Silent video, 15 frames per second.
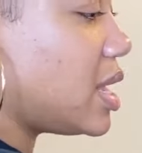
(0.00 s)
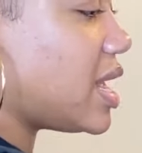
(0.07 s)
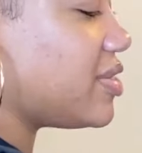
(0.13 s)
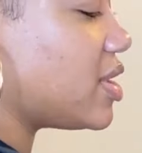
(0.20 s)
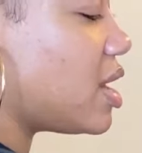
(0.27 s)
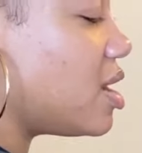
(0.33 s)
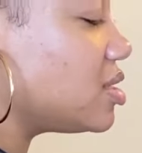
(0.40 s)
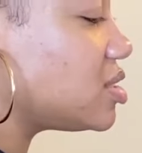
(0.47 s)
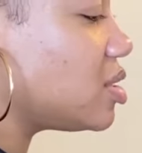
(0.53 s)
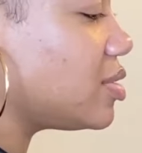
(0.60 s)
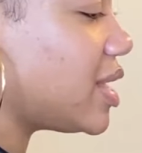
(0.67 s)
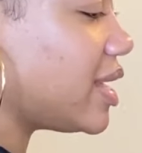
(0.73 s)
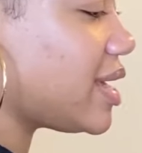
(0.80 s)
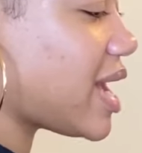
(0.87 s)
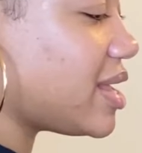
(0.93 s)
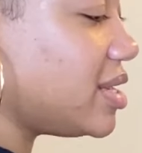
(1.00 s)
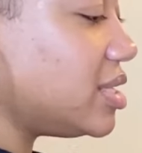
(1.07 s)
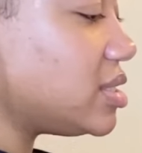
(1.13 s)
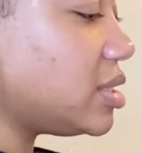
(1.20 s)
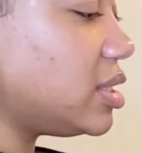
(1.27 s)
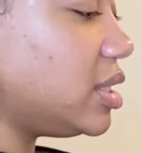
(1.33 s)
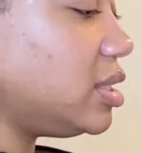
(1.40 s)
And then also like I need
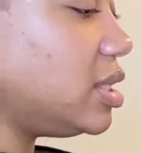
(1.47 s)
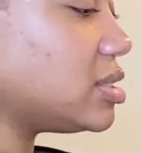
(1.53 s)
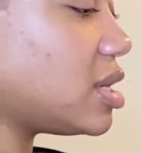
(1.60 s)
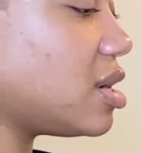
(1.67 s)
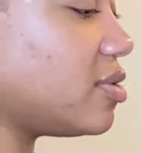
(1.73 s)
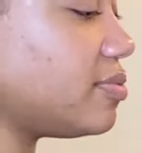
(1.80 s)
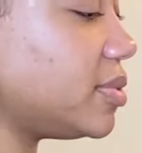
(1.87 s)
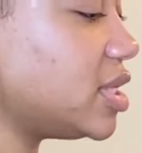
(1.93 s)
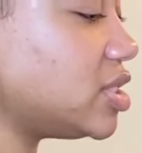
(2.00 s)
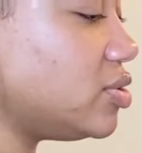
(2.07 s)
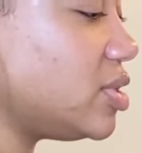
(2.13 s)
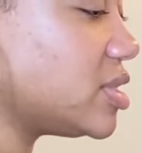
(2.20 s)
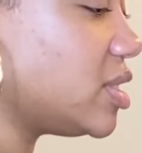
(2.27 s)
to clean these off because you can